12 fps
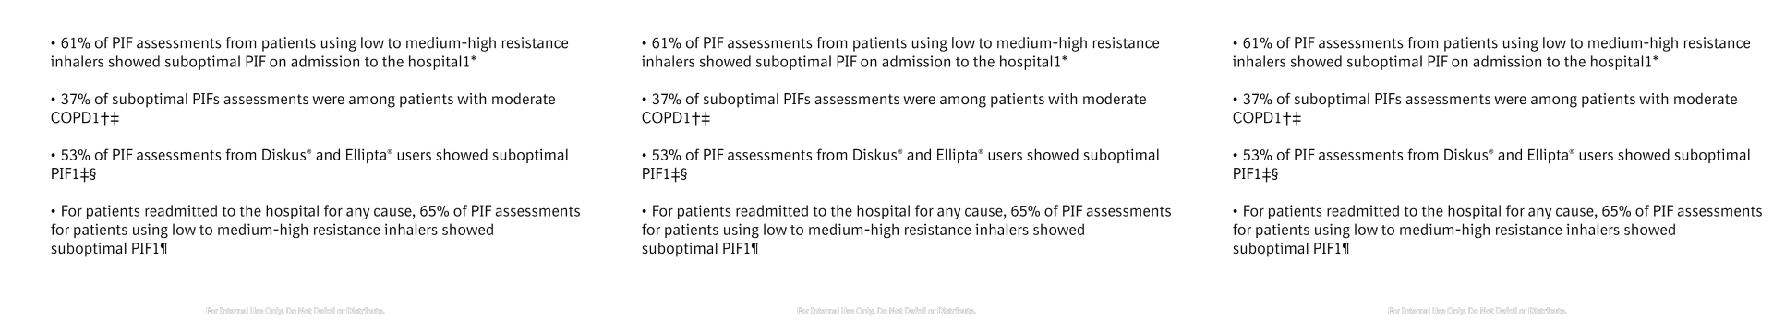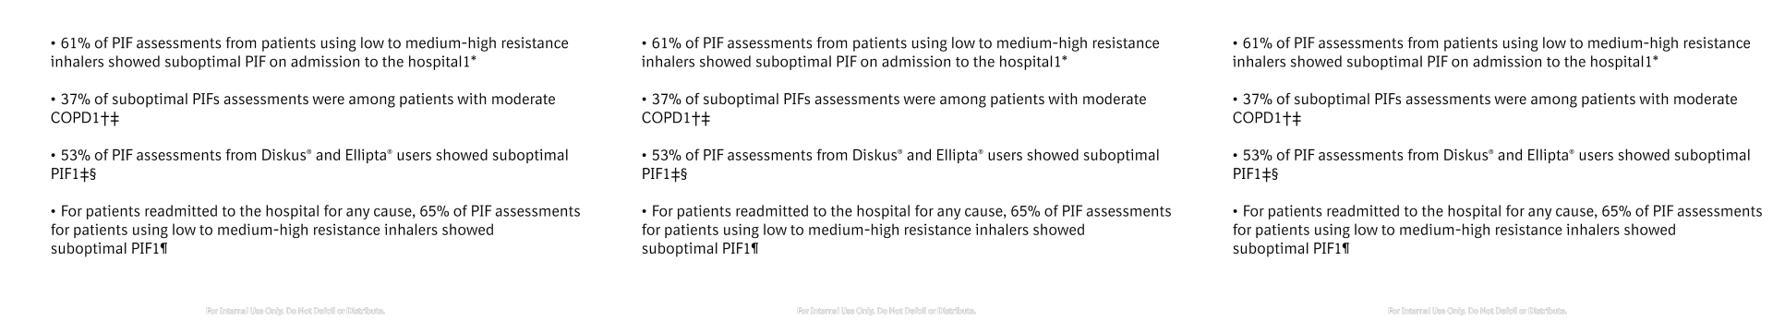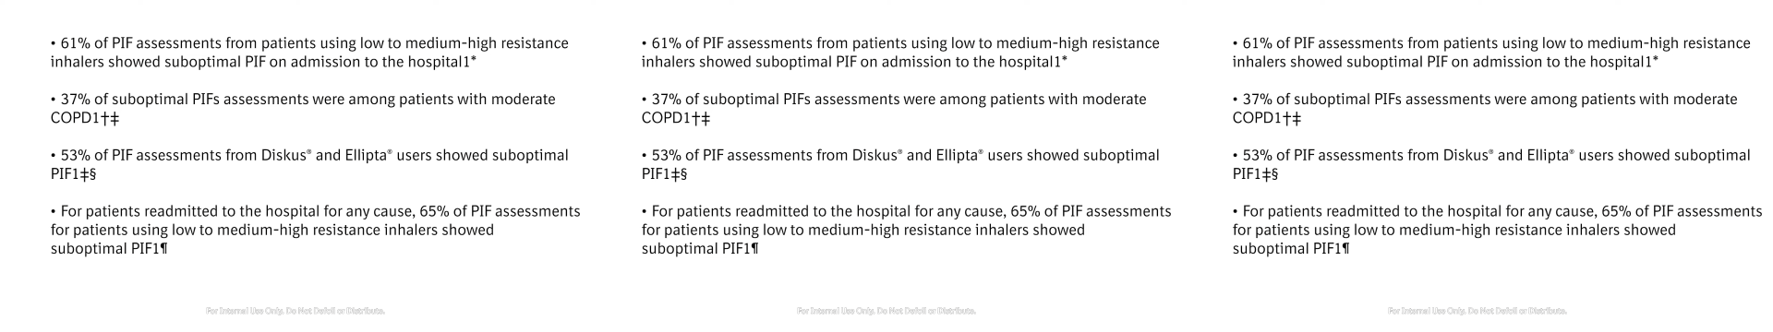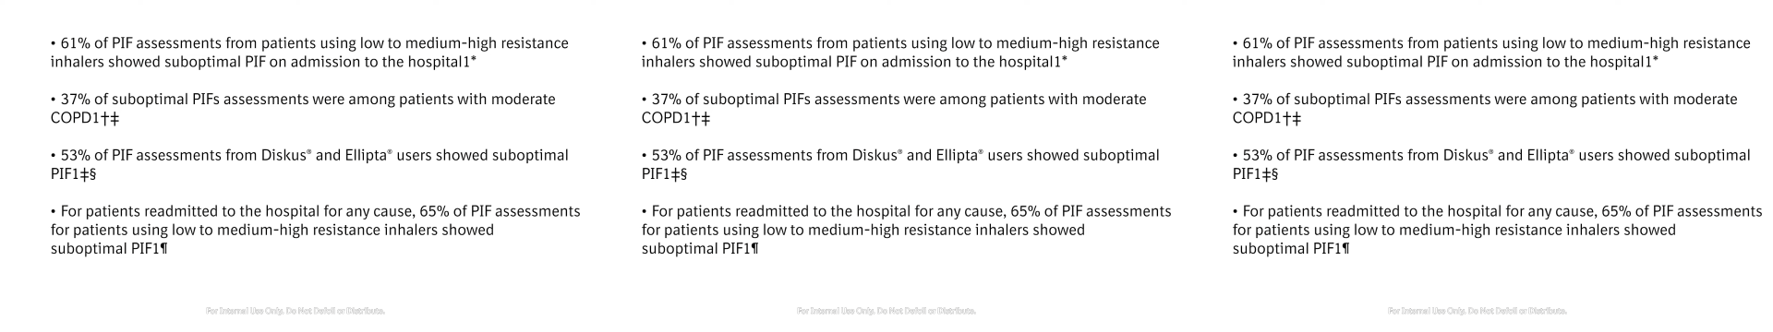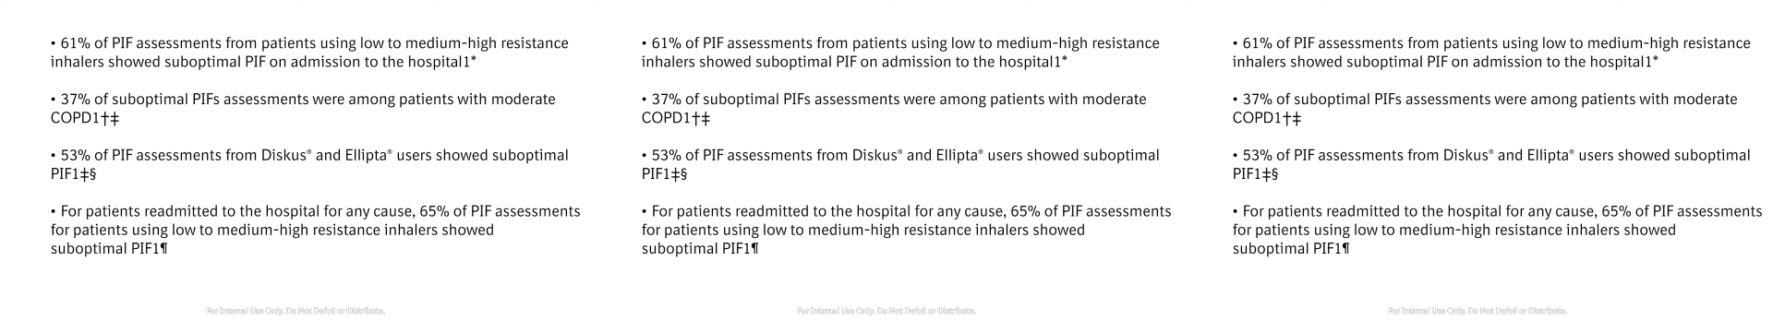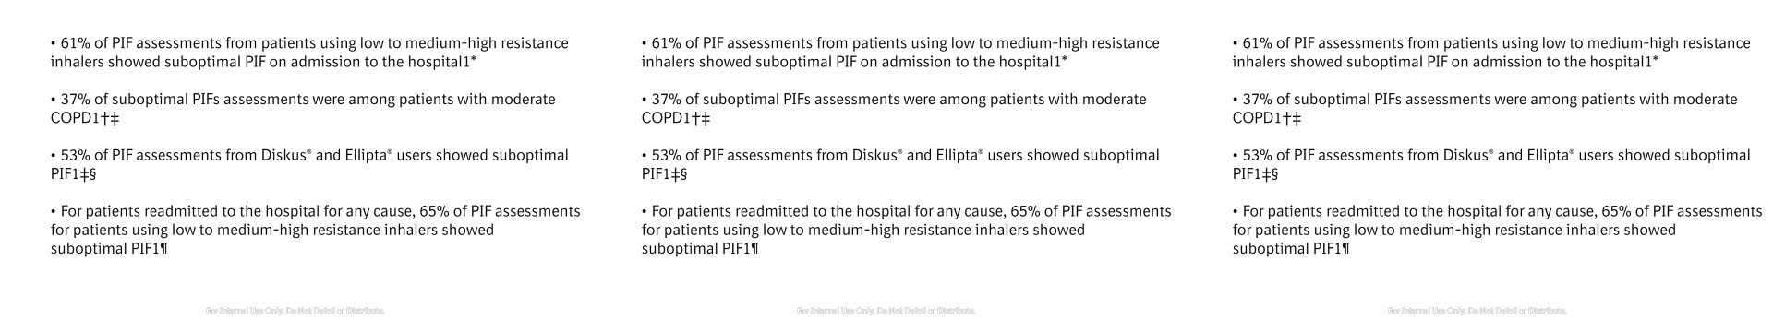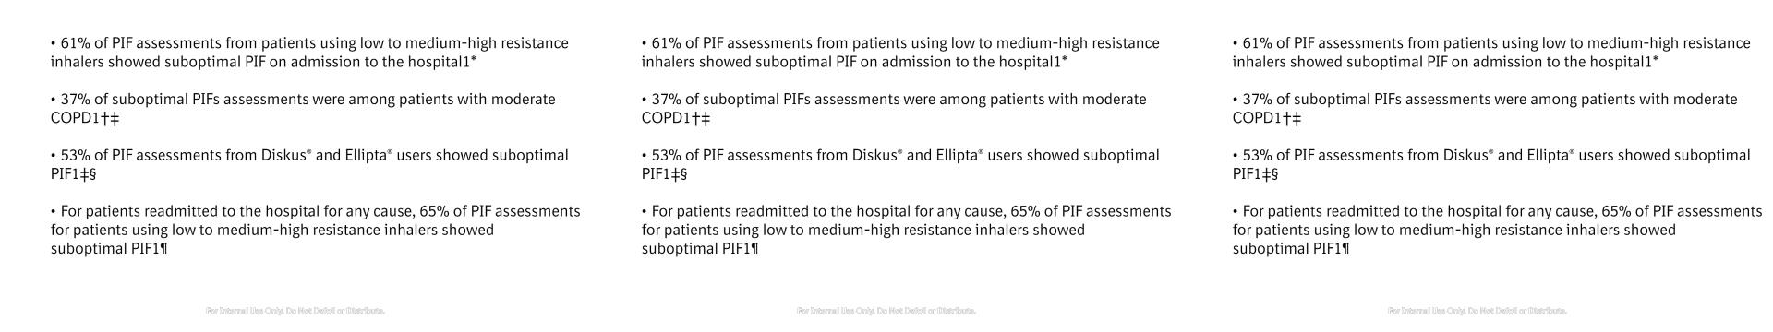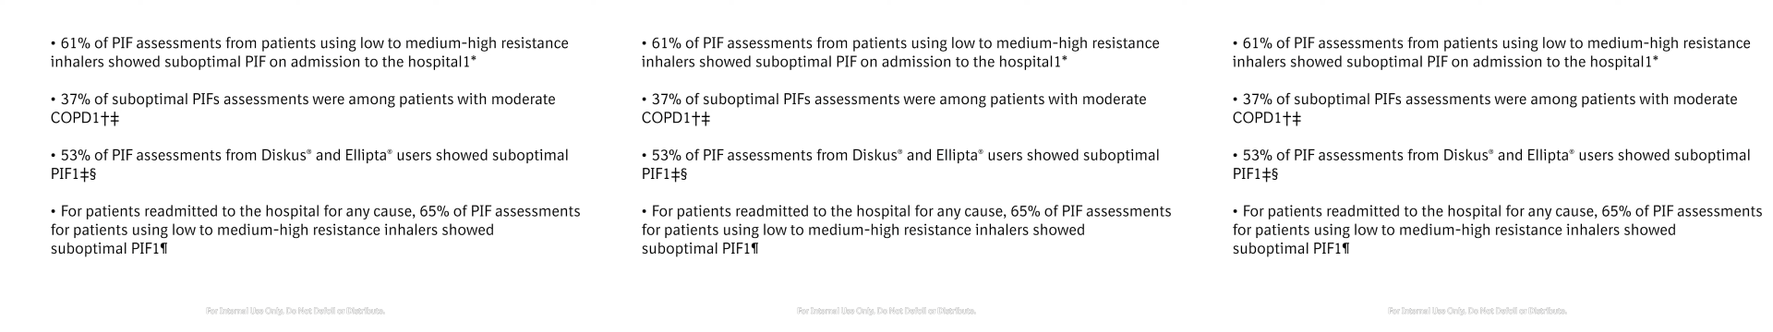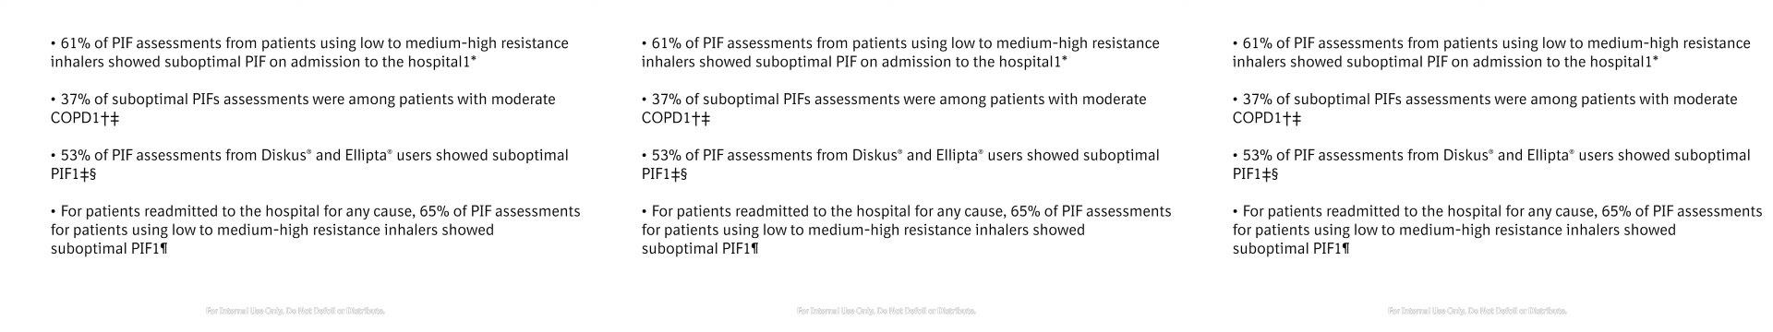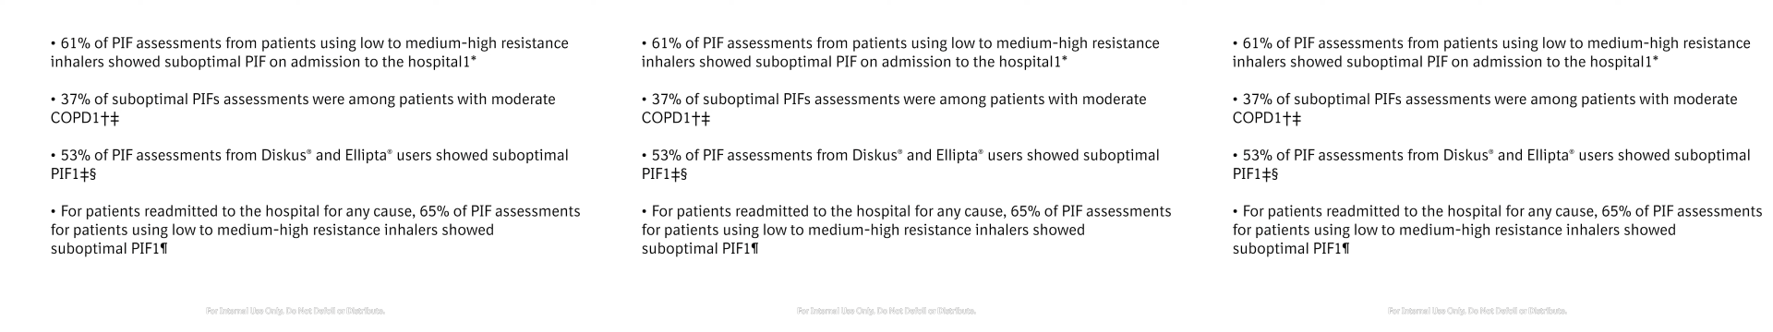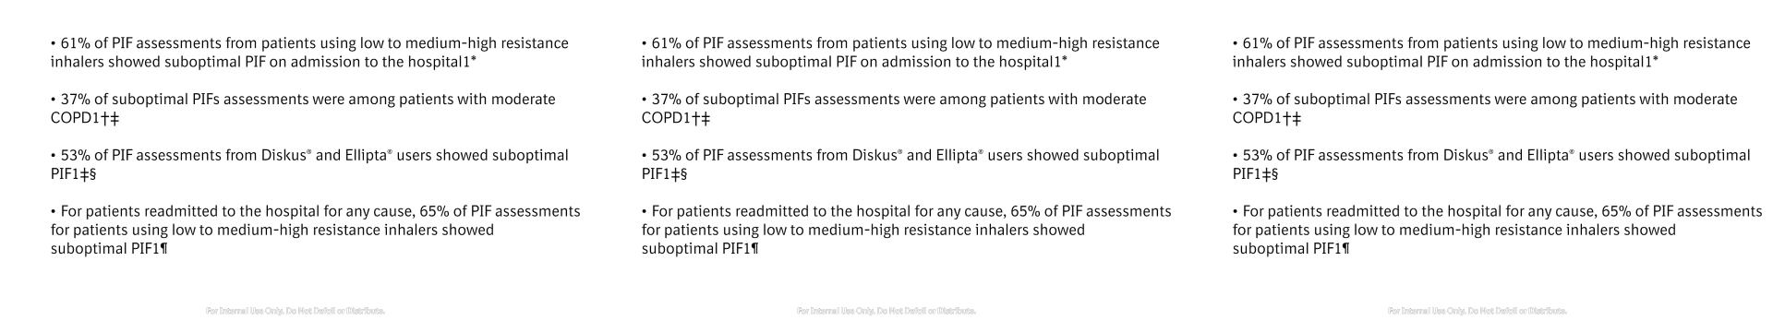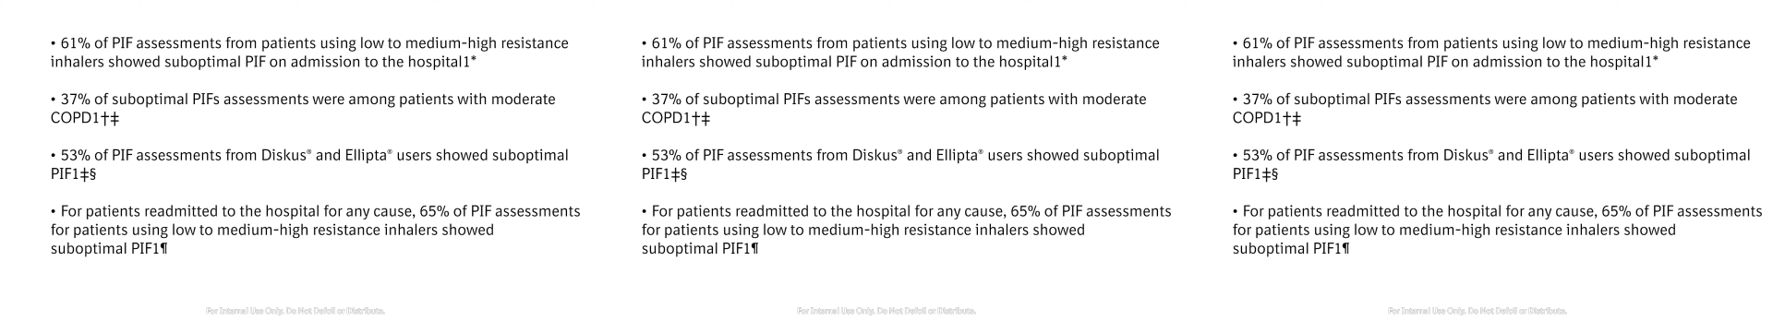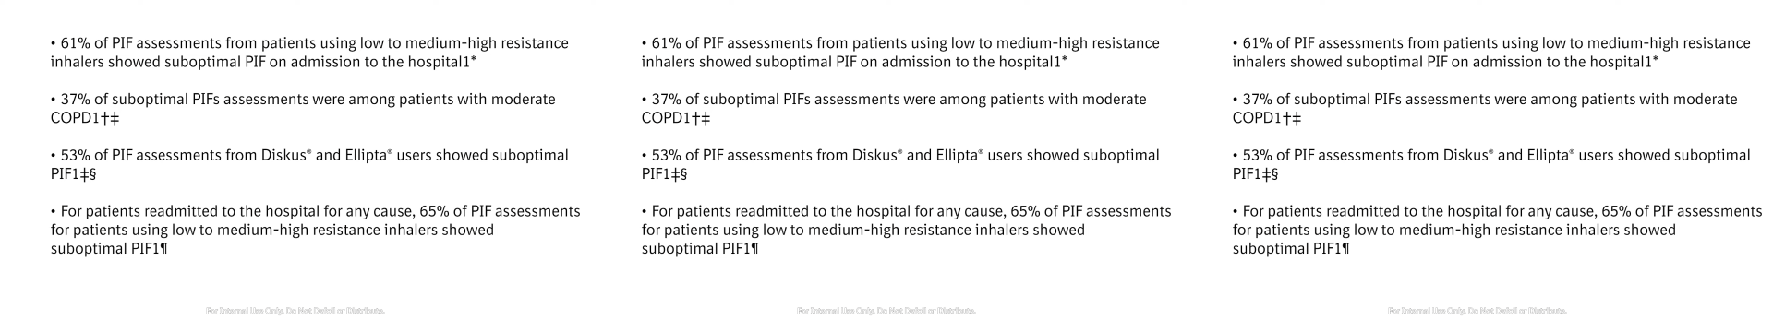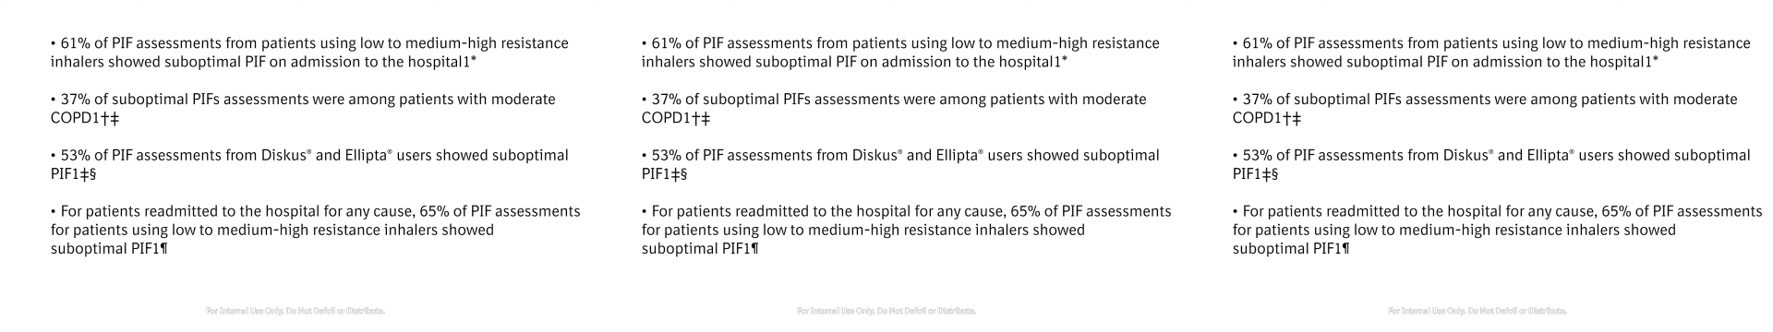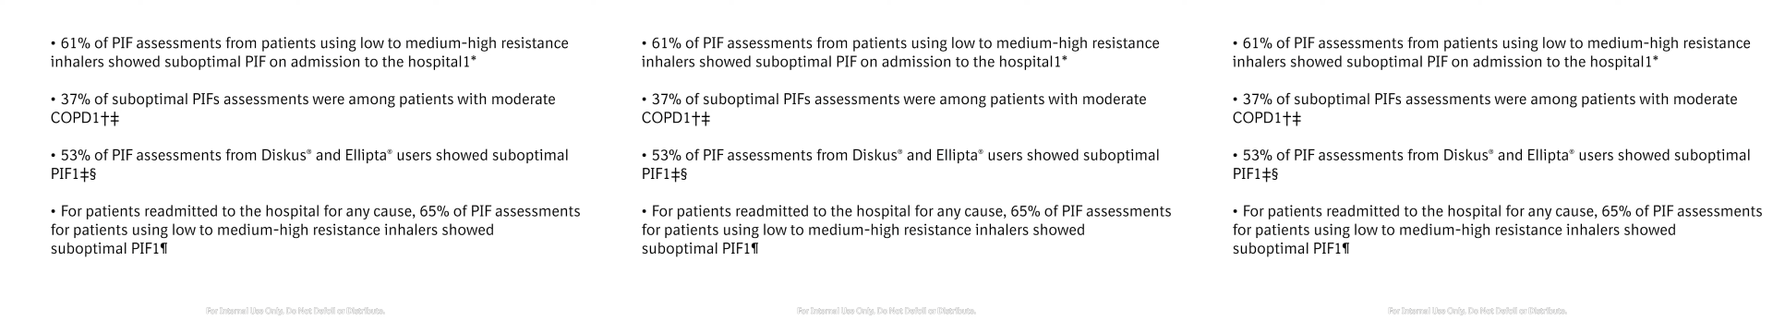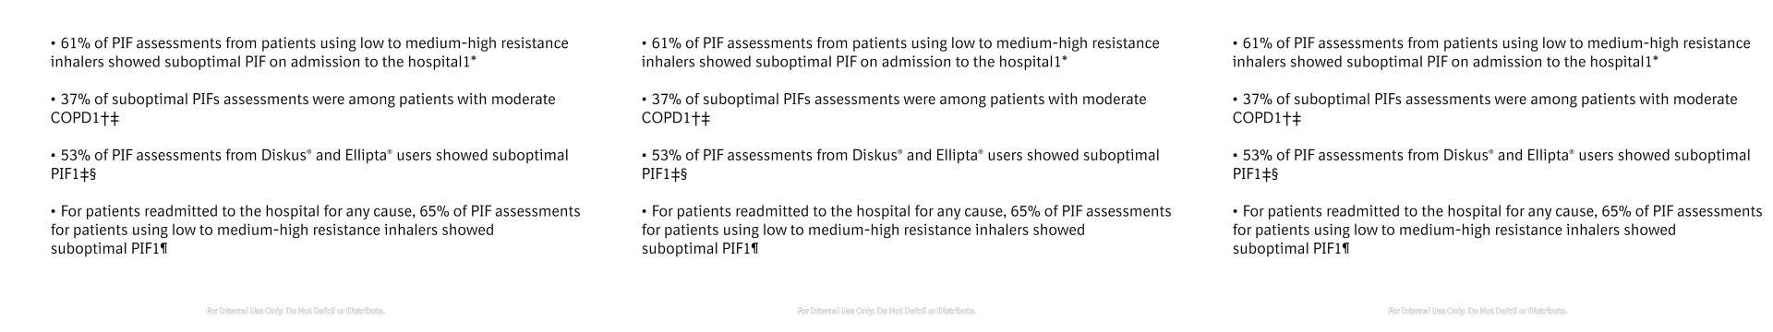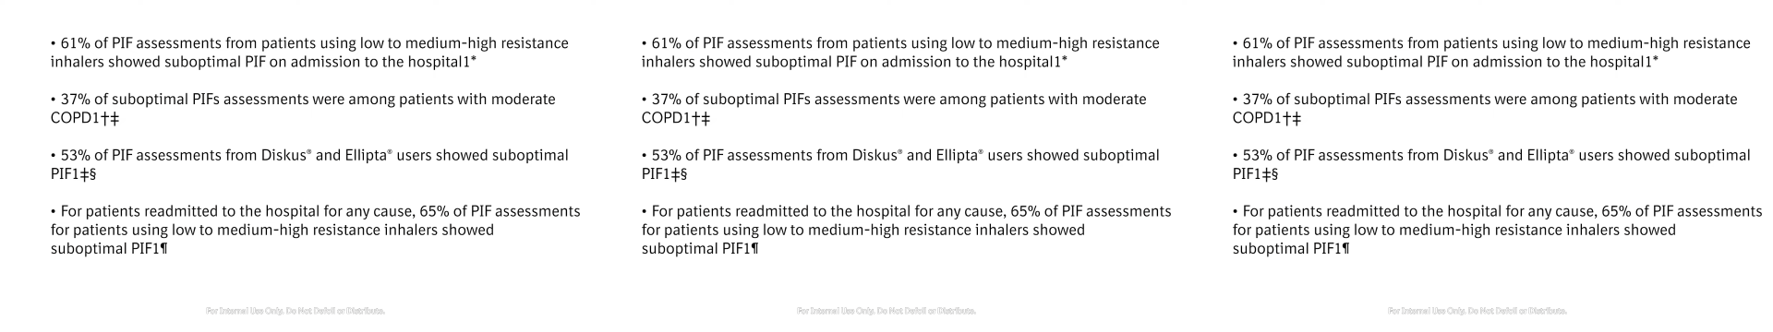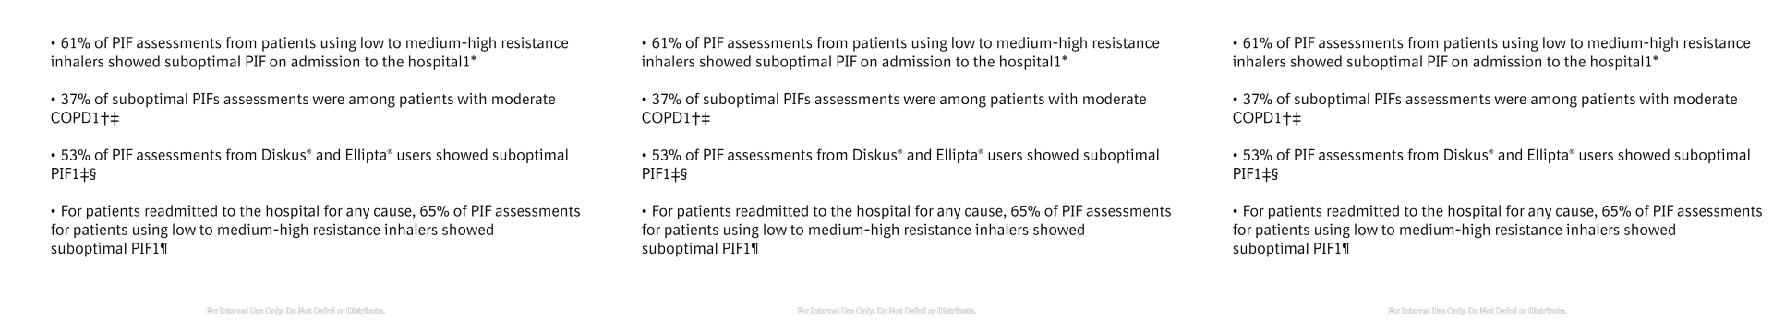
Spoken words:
No face is visible, so there are no lips to read.